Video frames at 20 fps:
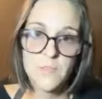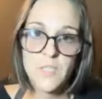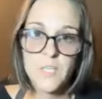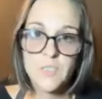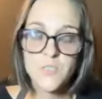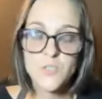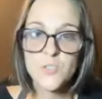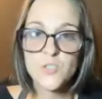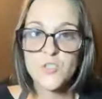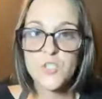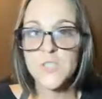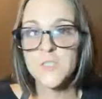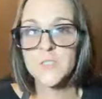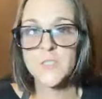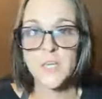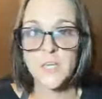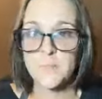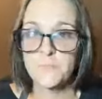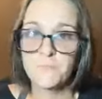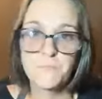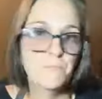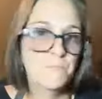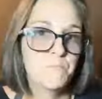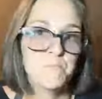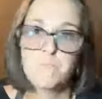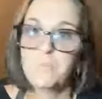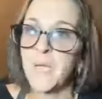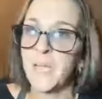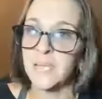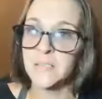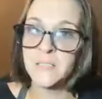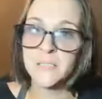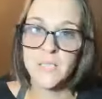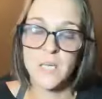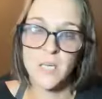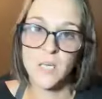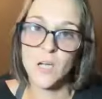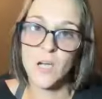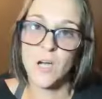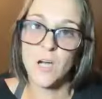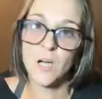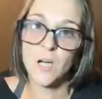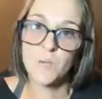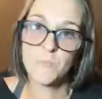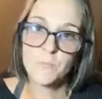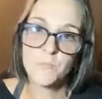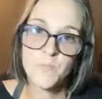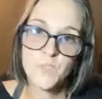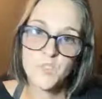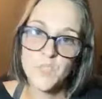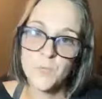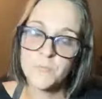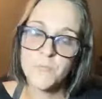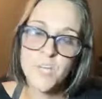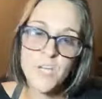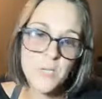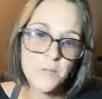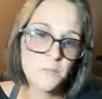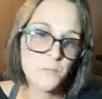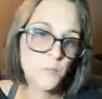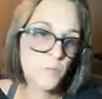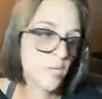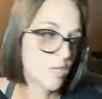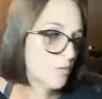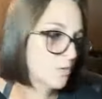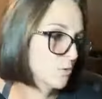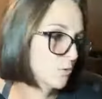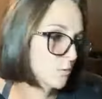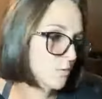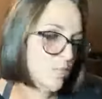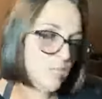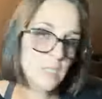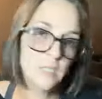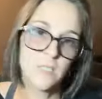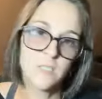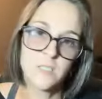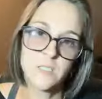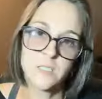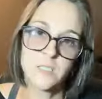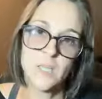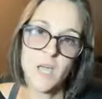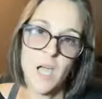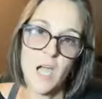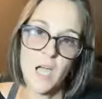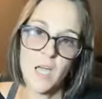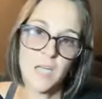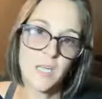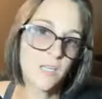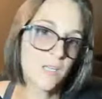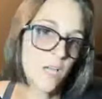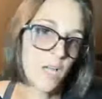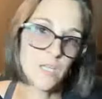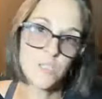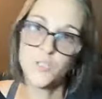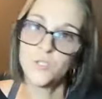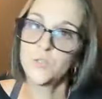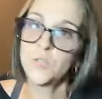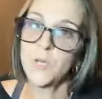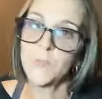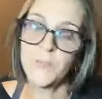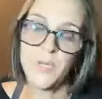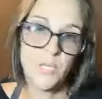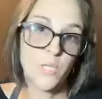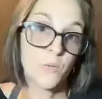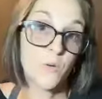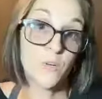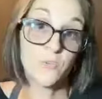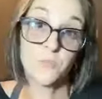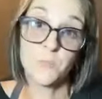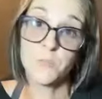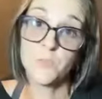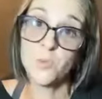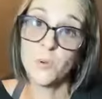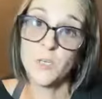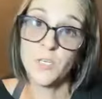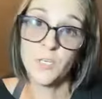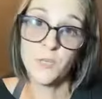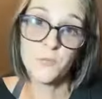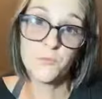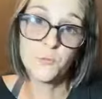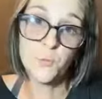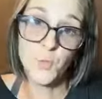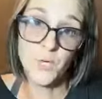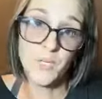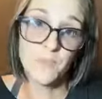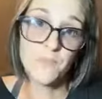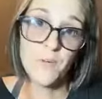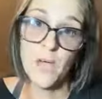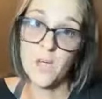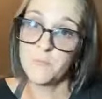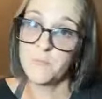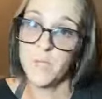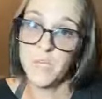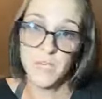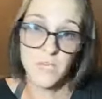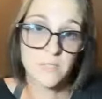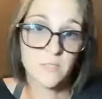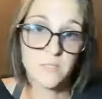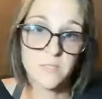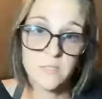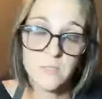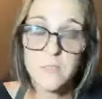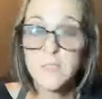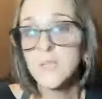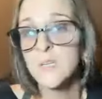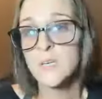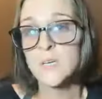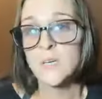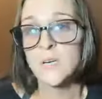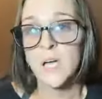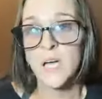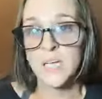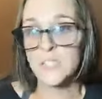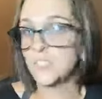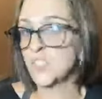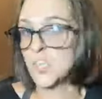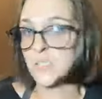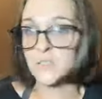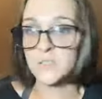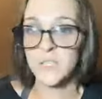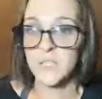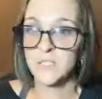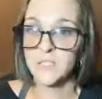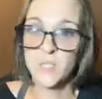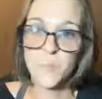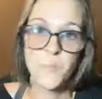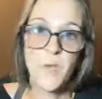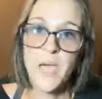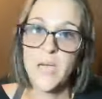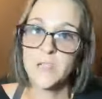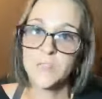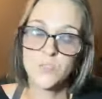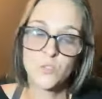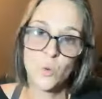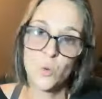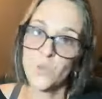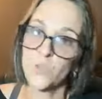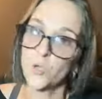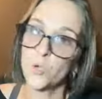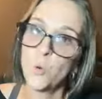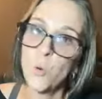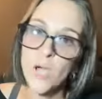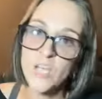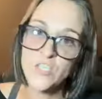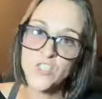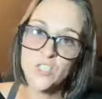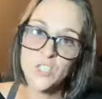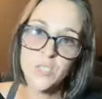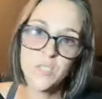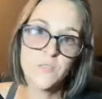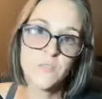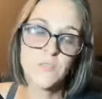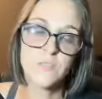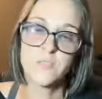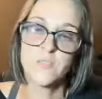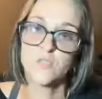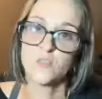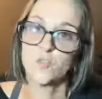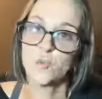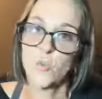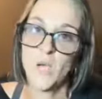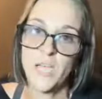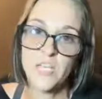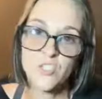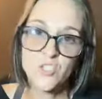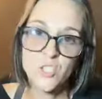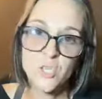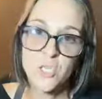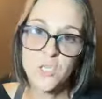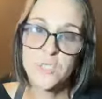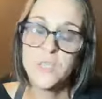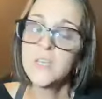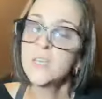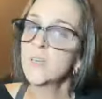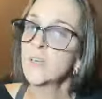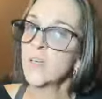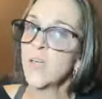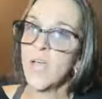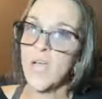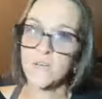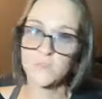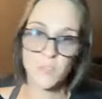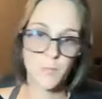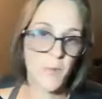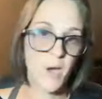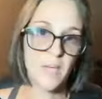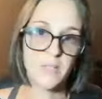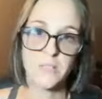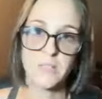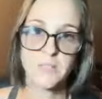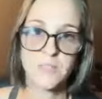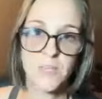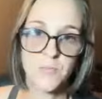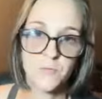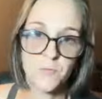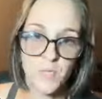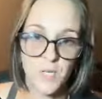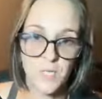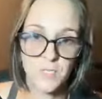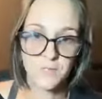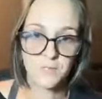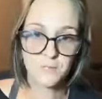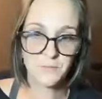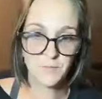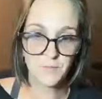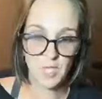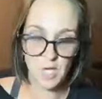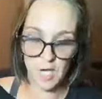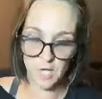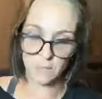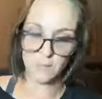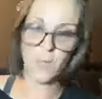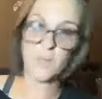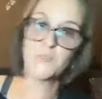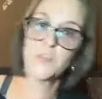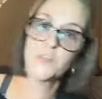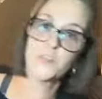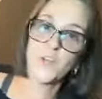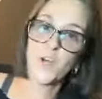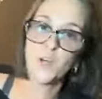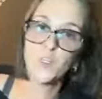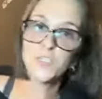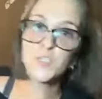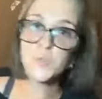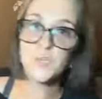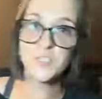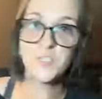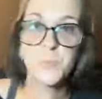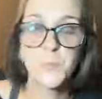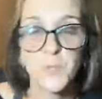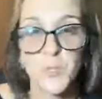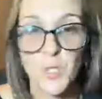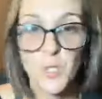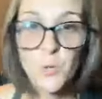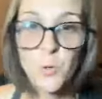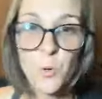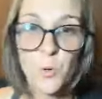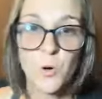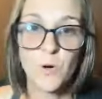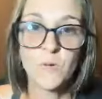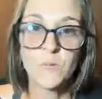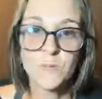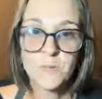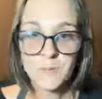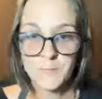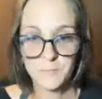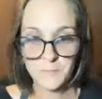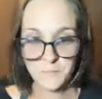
These are just like basic. Sometimes when I do readings, I do them anywhere from 20 to 45 minutes. It depends on the question, the situation. Everybody's different. I love it though. It's pretty cool.